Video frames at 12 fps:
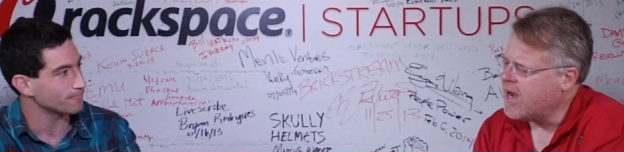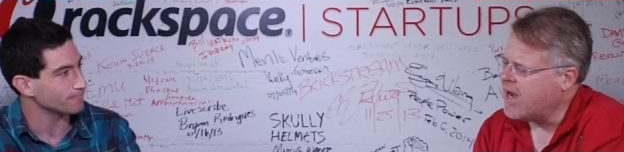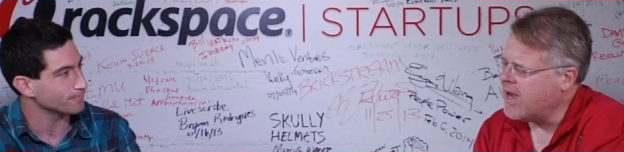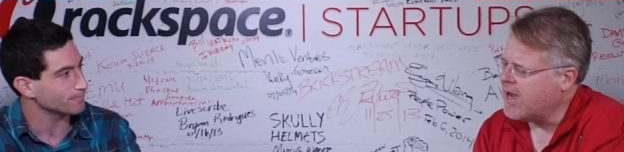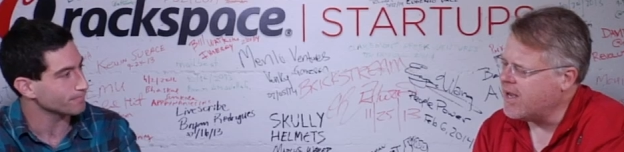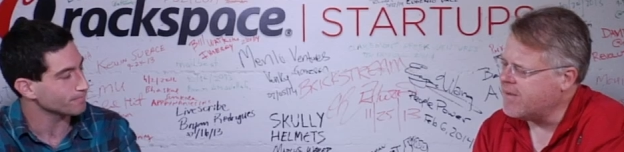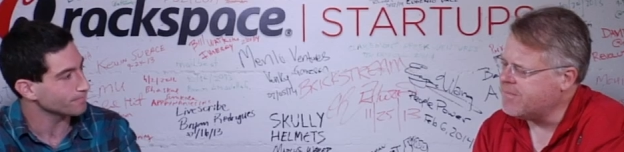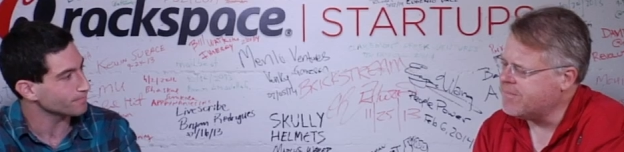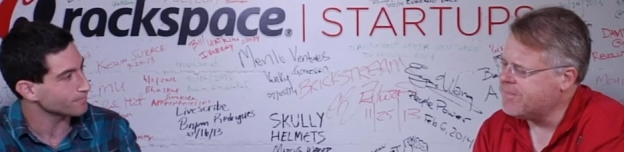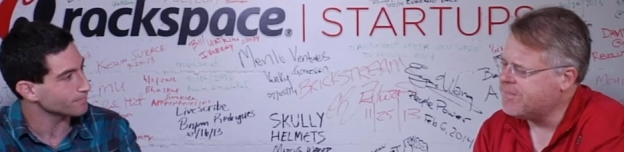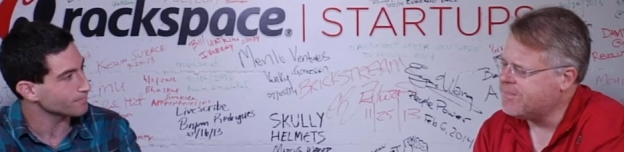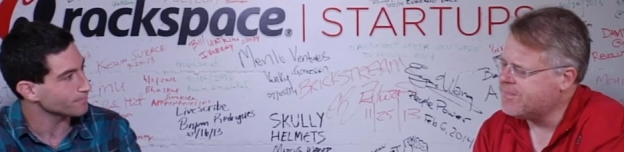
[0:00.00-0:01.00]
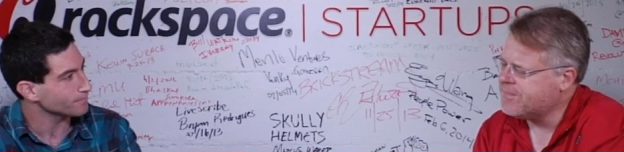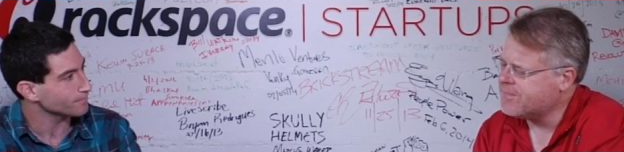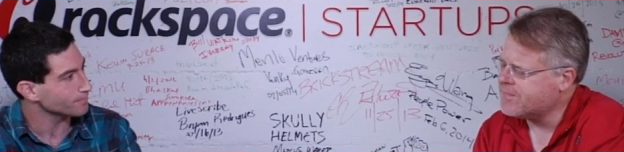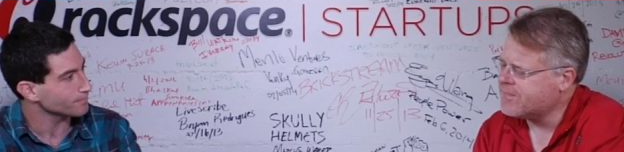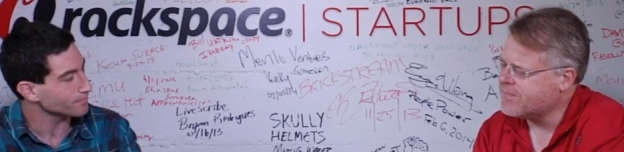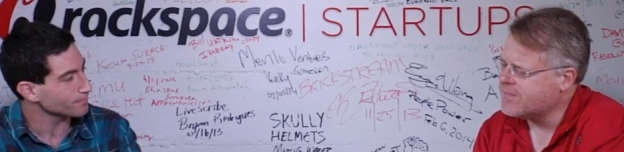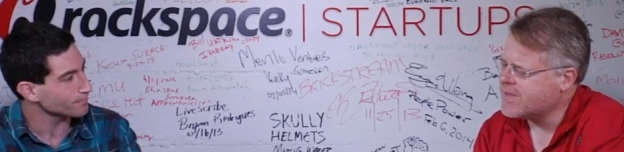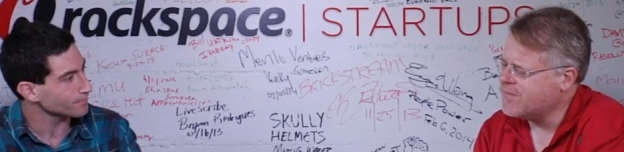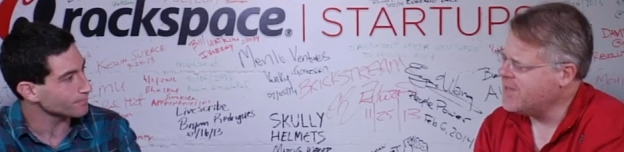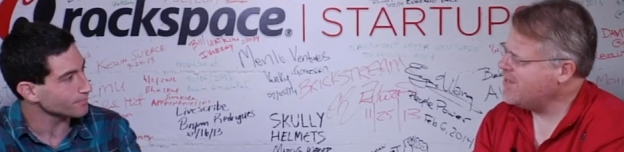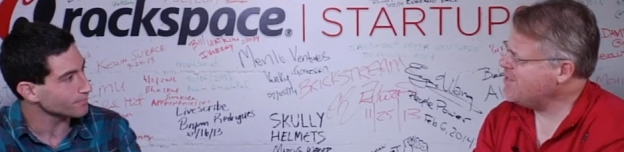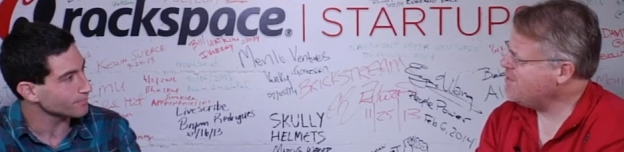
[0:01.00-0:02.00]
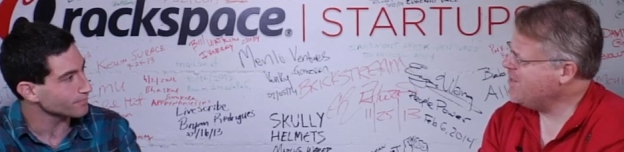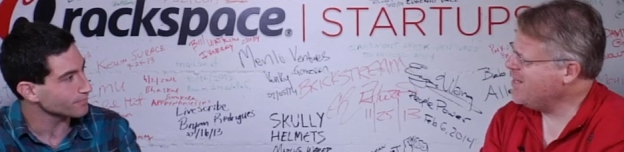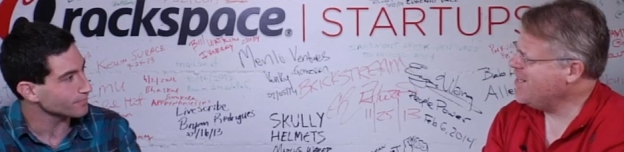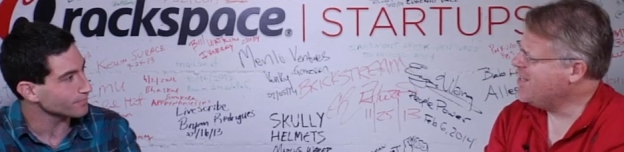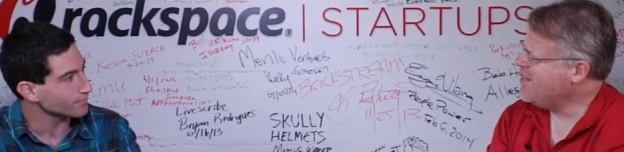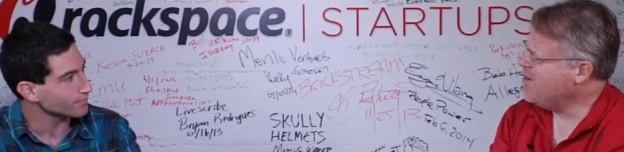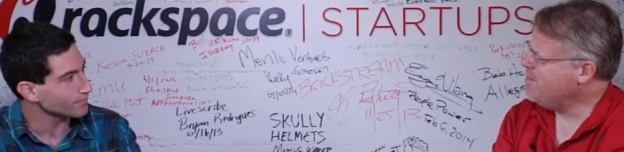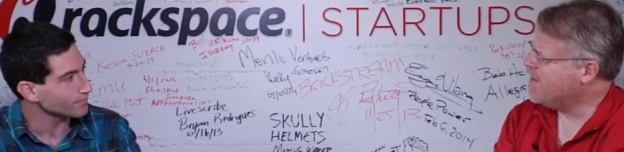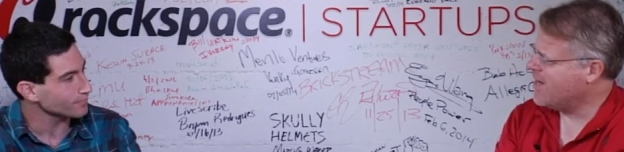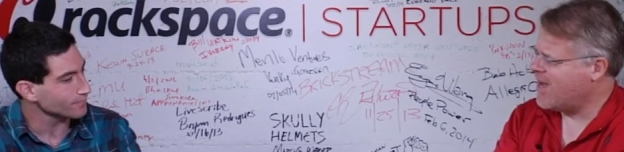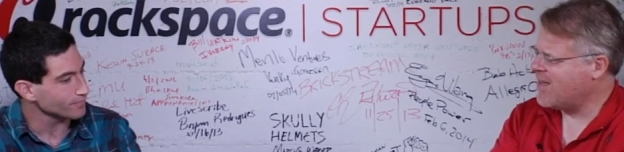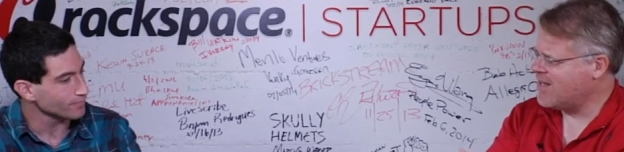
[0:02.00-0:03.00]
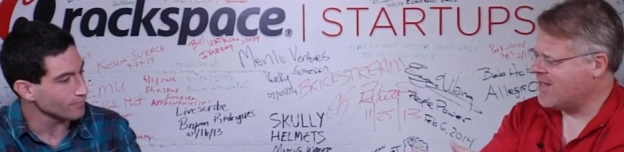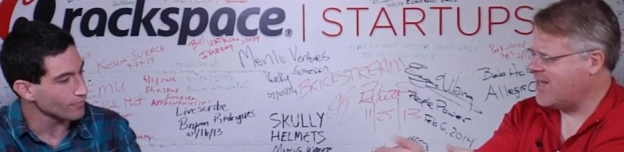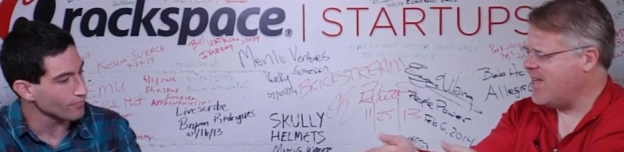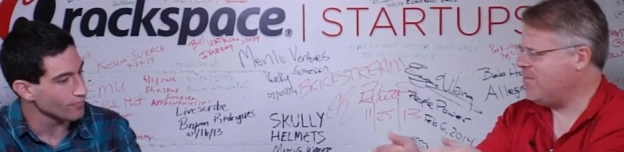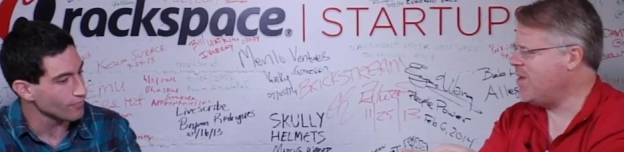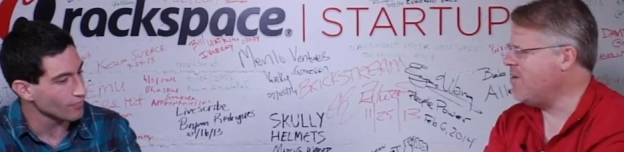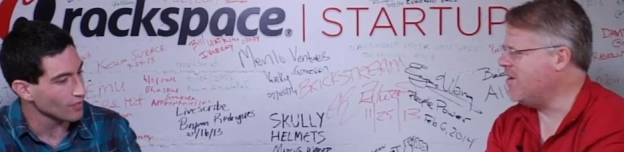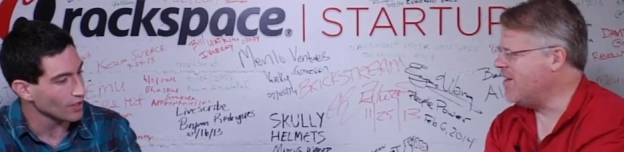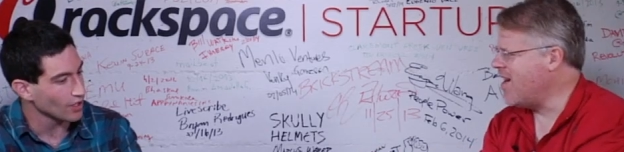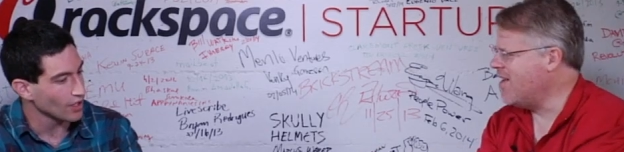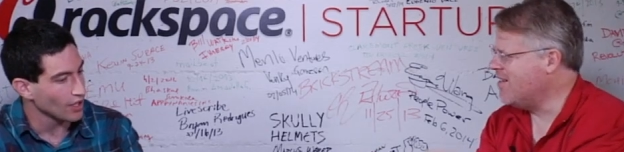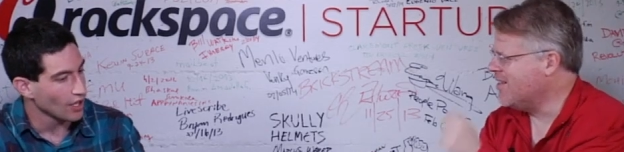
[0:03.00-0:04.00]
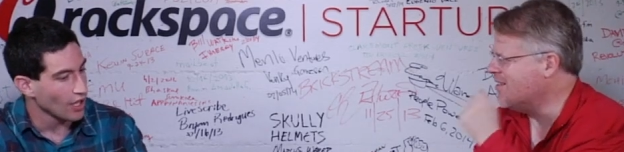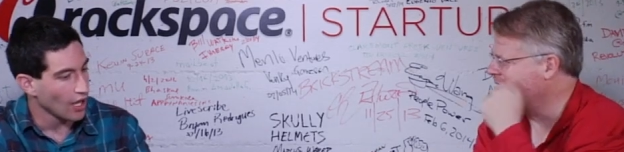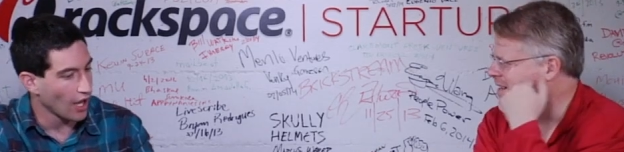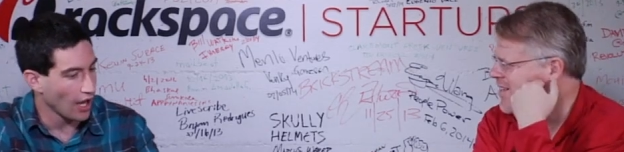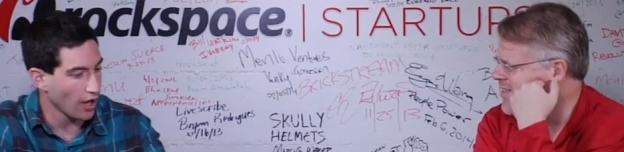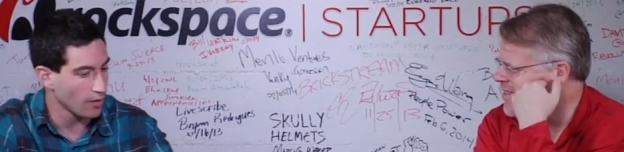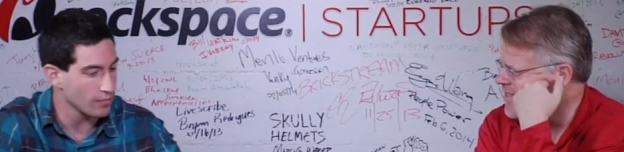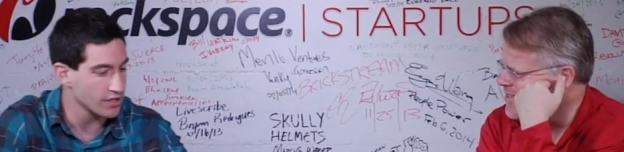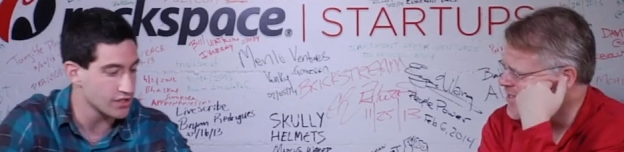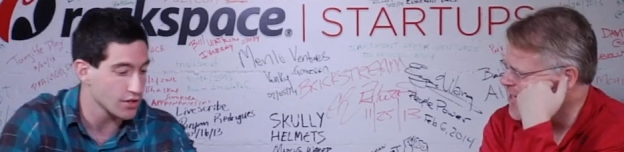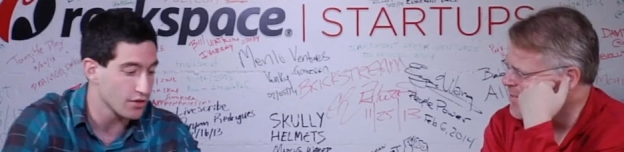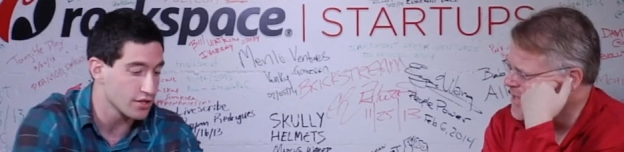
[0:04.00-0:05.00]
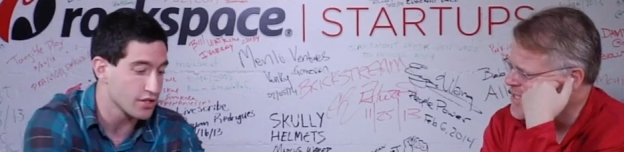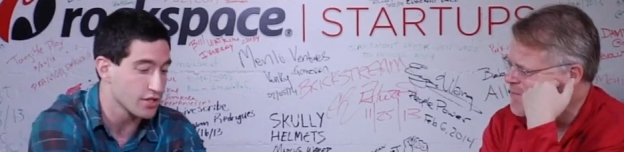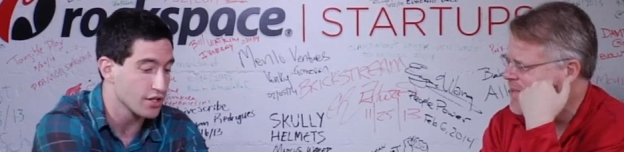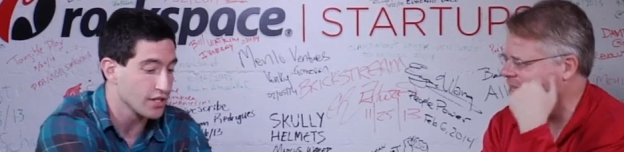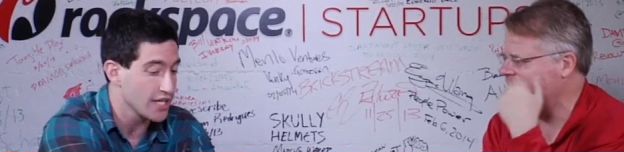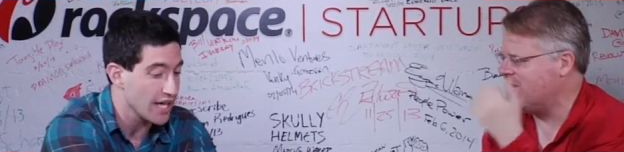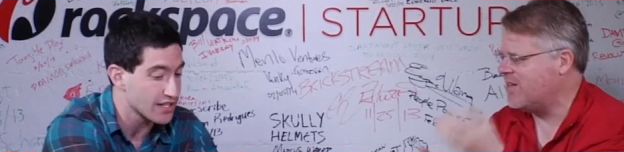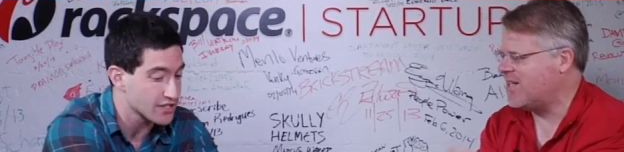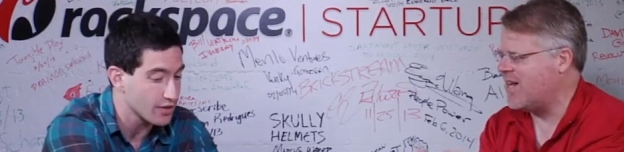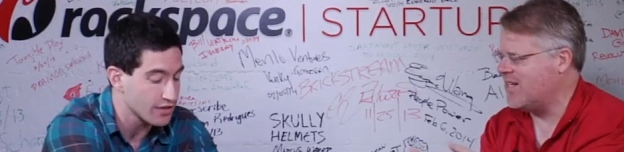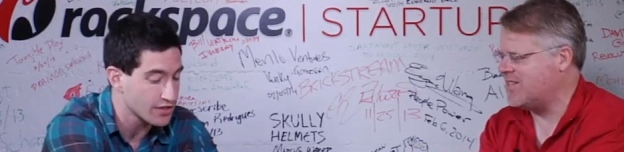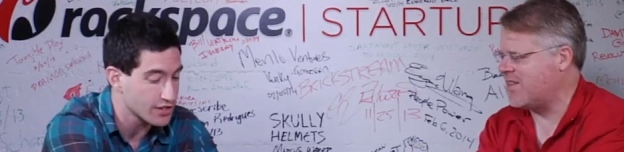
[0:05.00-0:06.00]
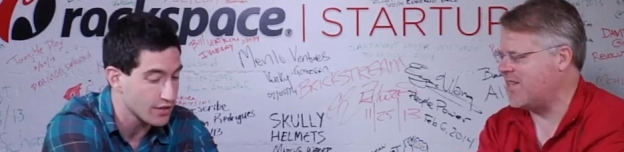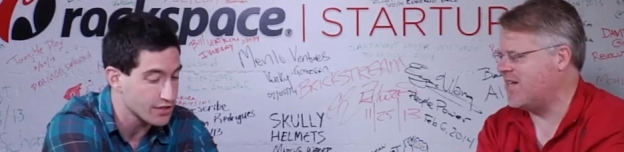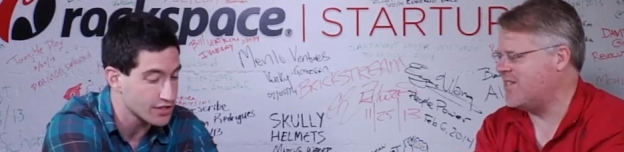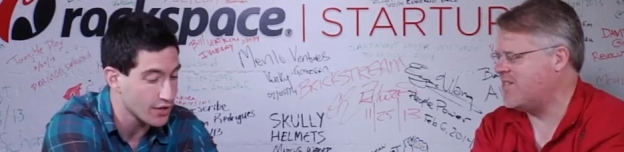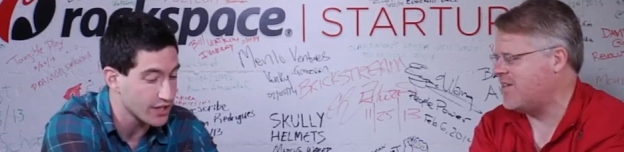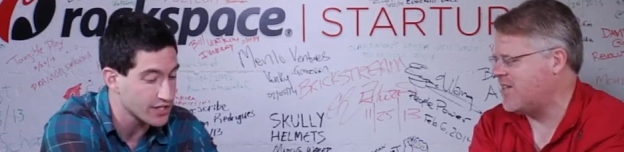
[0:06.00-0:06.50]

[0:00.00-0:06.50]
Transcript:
Speaker 1: Um, what else do we need to know about it? I, uh, I keep going. I, uh, uh, um, show so, me some of the yeah, so, so, So,